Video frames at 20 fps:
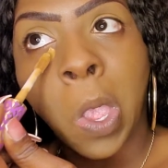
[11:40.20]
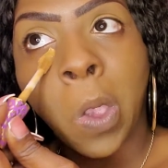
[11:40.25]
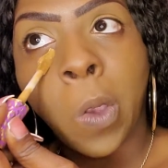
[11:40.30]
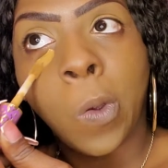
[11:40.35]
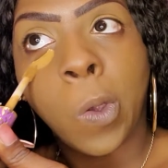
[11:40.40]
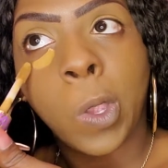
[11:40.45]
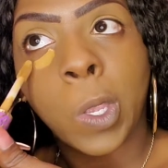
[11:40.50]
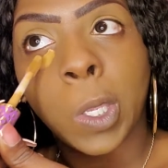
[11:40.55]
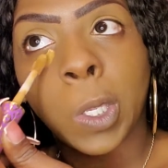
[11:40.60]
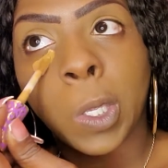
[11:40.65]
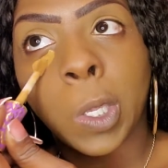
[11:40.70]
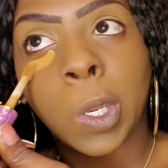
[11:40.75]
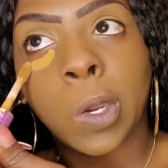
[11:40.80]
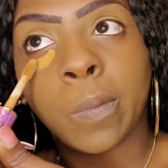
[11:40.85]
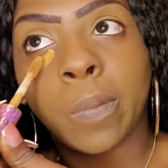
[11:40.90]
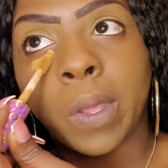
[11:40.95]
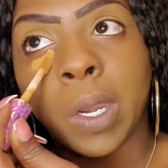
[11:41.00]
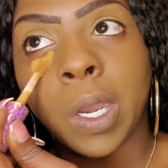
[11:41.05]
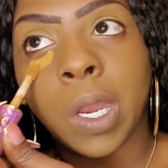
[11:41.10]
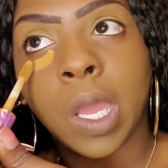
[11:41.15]
We're just going to
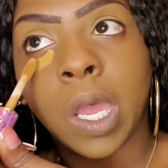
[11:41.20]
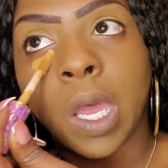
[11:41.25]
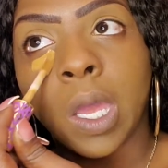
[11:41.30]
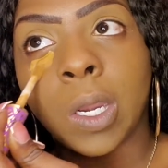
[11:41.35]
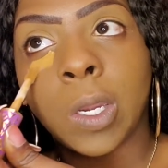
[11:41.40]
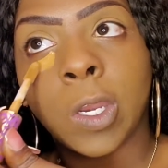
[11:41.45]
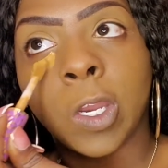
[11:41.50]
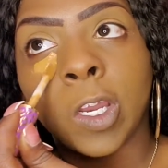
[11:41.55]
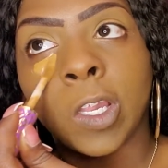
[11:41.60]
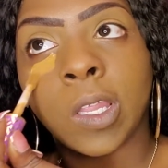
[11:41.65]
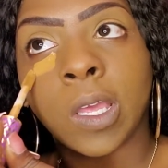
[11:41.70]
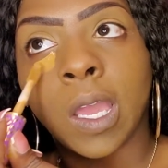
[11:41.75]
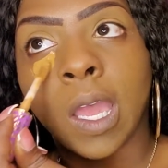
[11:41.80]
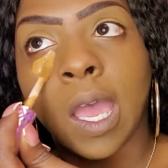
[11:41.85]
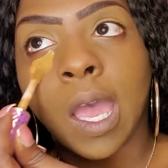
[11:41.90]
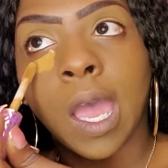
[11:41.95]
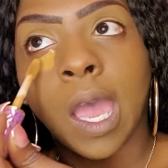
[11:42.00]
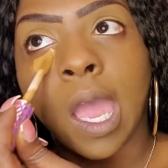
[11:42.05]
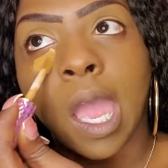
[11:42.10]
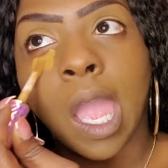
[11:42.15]
put it under the
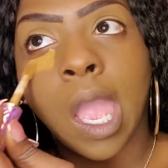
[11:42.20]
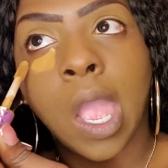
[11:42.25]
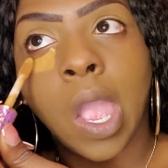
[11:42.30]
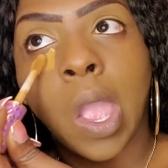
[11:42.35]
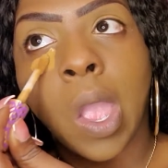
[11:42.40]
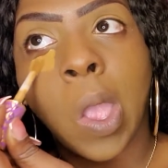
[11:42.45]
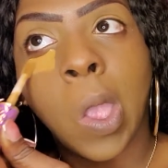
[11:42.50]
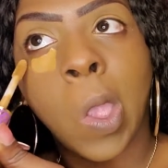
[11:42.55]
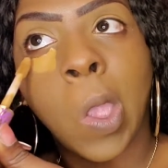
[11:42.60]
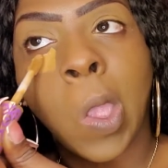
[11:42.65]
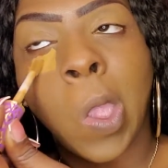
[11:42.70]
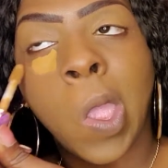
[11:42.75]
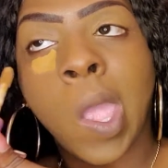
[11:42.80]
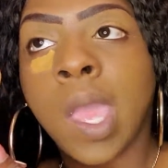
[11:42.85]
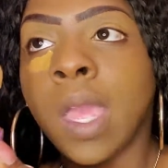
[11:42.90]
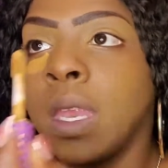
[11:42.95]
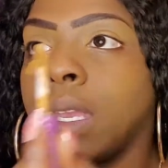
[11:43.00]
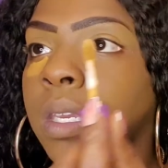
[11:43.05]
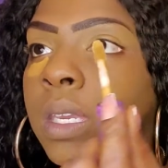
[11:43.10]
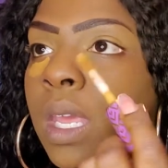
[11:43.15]
eye.
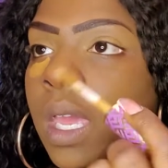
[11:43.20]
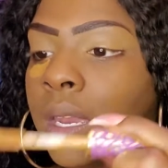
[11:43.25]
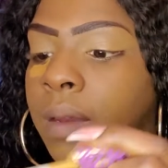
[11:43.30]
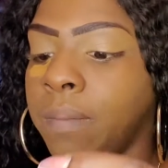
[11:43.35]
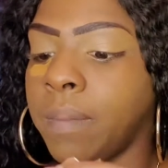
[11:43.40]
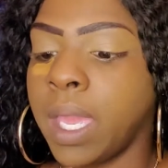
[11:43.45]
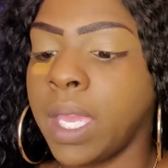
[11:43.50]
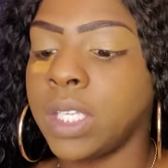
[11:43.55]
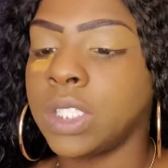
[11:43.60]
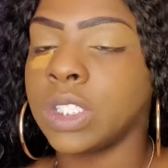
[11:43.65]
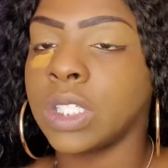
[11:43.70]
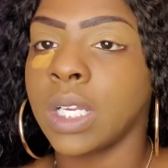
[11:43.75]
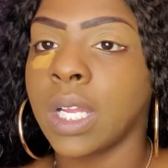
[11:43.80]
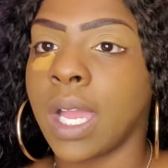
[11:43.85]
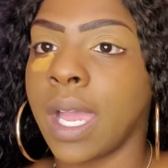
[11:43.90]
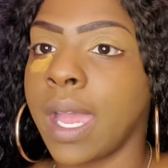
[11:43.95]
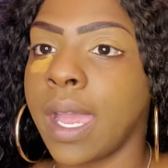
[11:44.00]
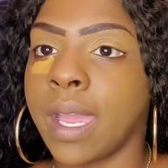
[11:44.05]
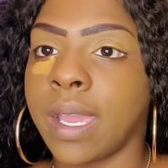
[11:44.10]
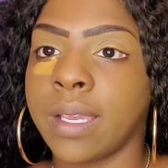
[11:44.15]
Nothing major,
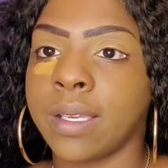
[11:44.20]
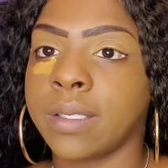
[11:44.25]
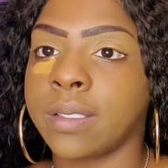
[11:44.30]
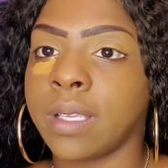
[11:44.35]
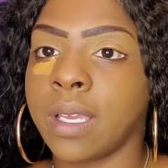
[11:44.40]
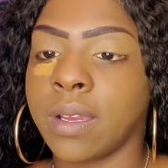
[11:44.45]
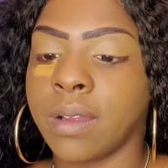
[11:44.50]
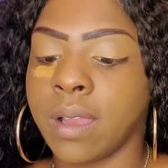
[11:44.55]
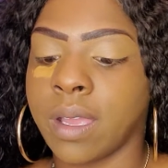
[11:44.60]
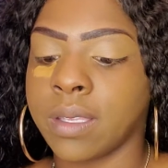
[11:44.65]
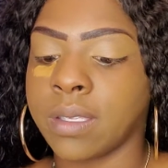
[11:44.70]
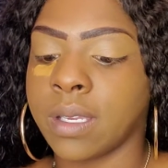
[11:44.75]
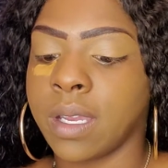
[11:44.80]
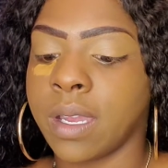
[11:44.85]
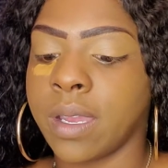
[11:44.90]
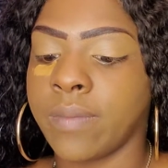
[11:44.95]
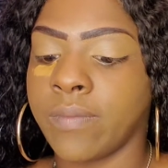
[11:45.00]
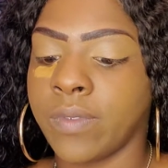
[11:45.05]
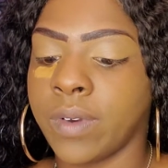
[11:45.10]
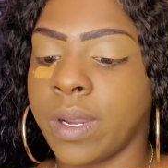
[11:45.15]
guys. I don't got
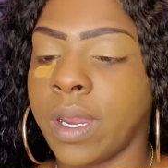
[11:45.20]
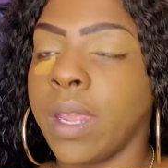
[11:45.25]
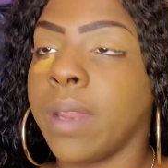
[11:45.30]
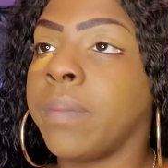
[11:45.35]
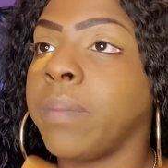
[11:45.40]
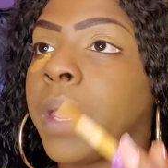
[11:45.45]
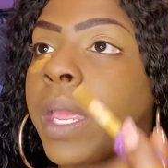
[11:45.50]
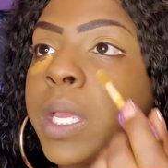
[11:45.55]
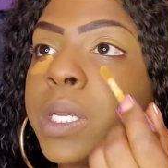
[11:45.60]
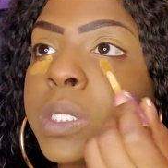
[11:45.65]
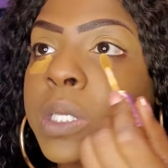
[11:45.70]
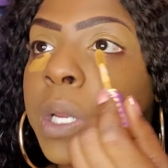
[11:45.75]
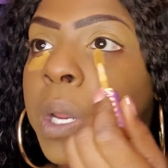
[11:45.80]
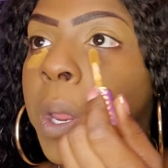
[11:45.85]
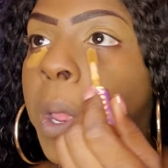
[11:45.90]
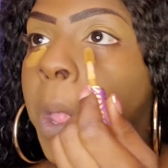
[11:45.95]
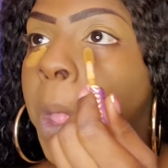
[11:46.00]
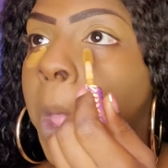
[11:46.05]
time for nothing major.